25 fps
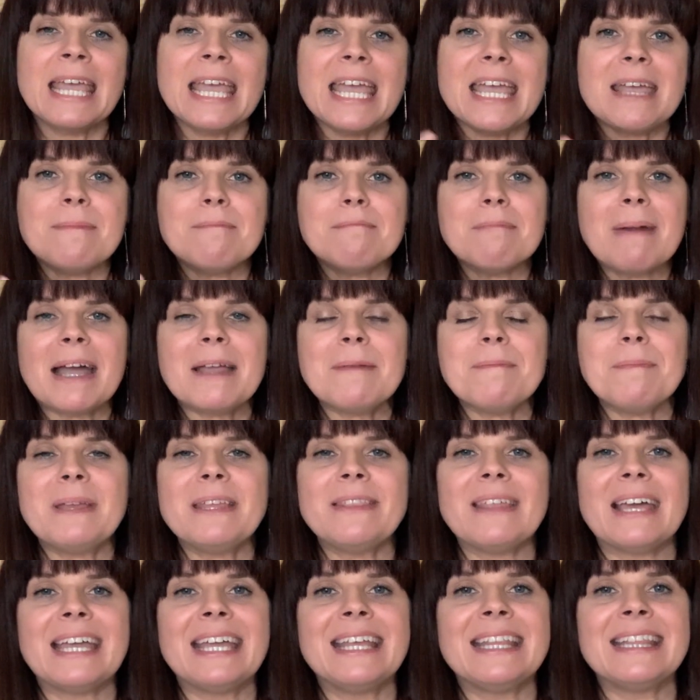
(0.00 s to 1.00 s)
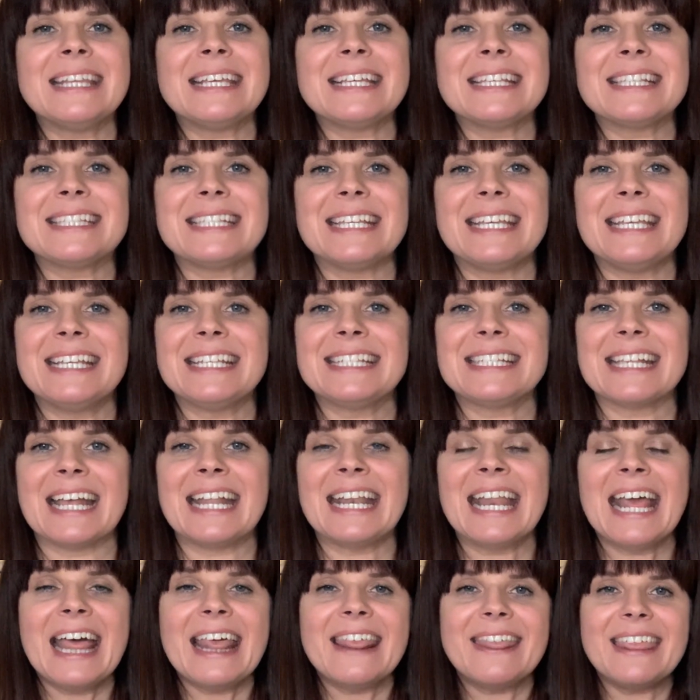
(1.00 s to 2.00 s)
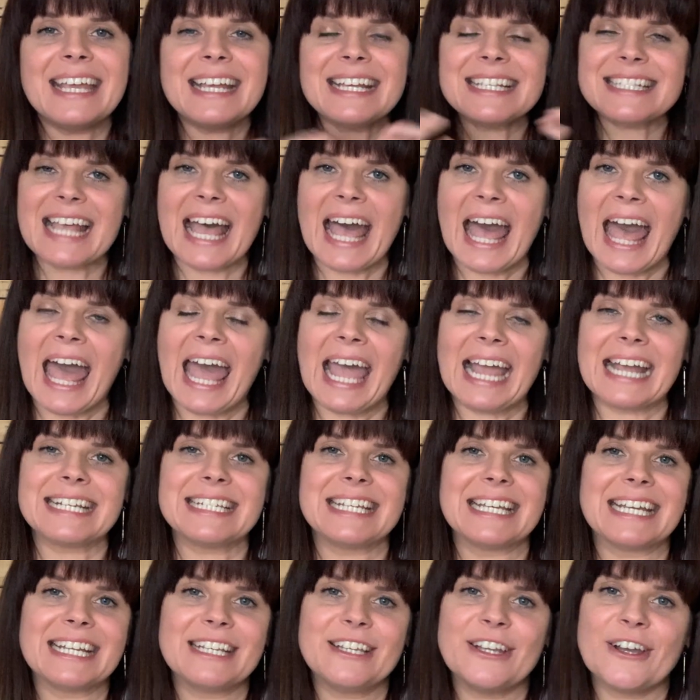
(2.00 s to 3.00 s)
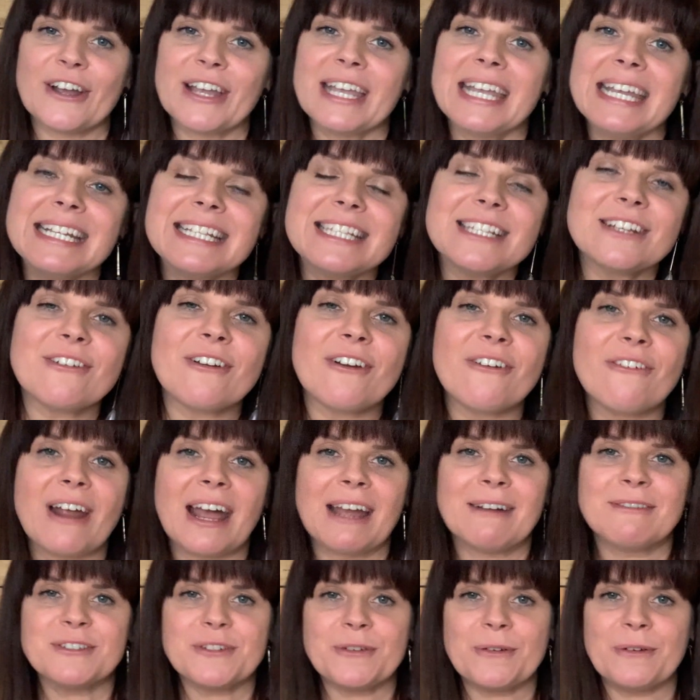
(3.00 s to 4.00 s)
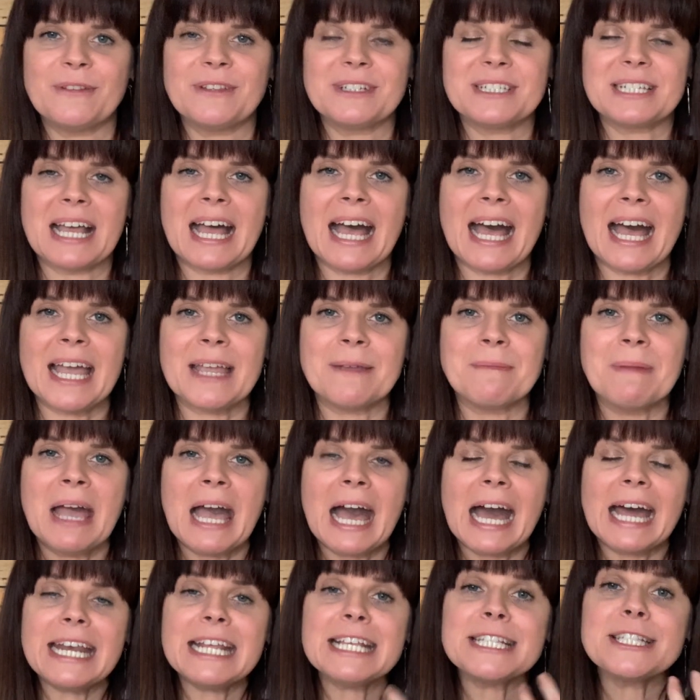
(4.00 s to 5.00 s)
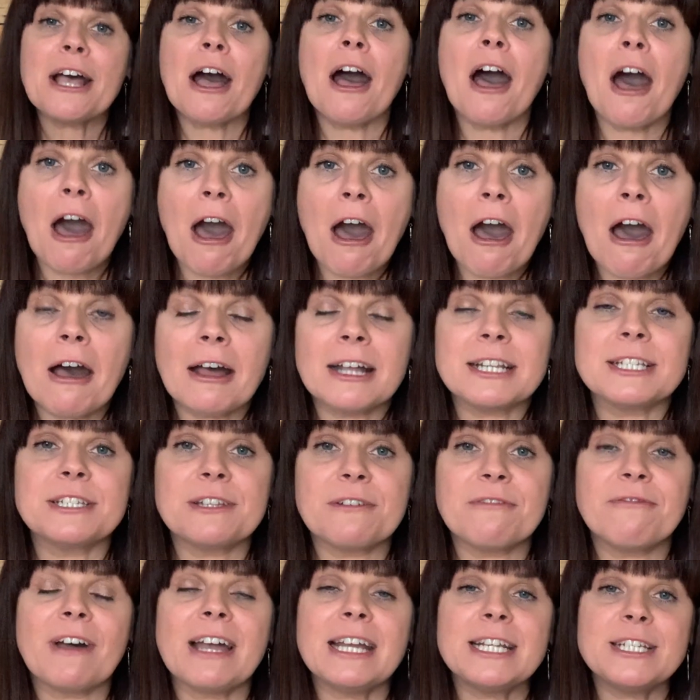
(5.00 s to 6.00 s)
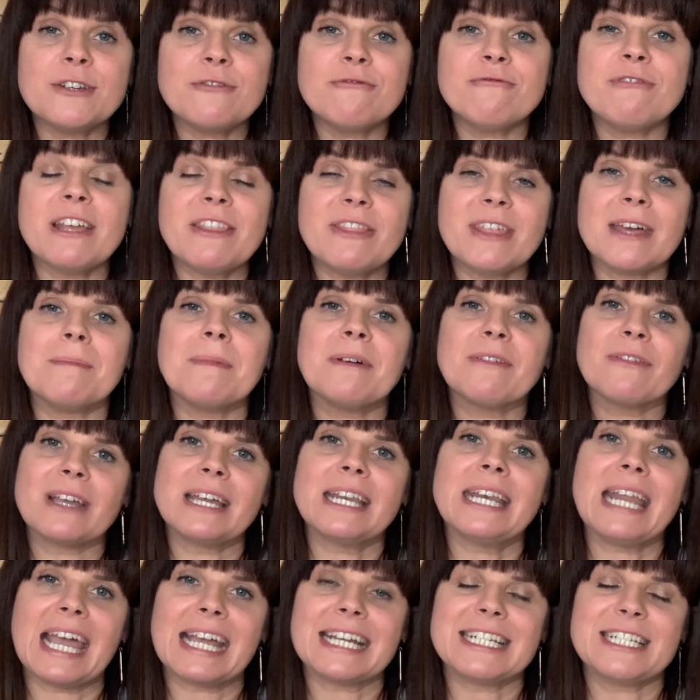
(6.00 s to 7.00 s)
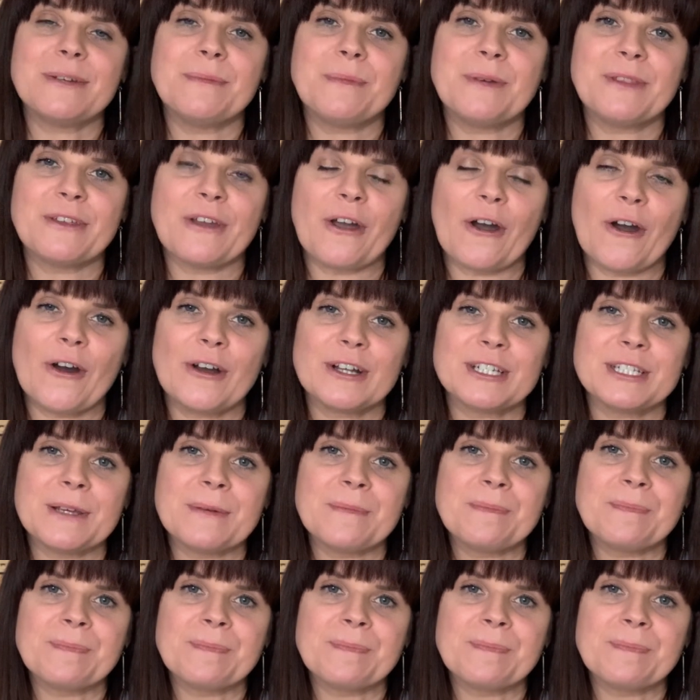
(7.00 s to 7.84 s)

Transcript: It might be that in this season, things are hectic and your kids are around all the time, and it's hard to find a rhythm of connecting with God.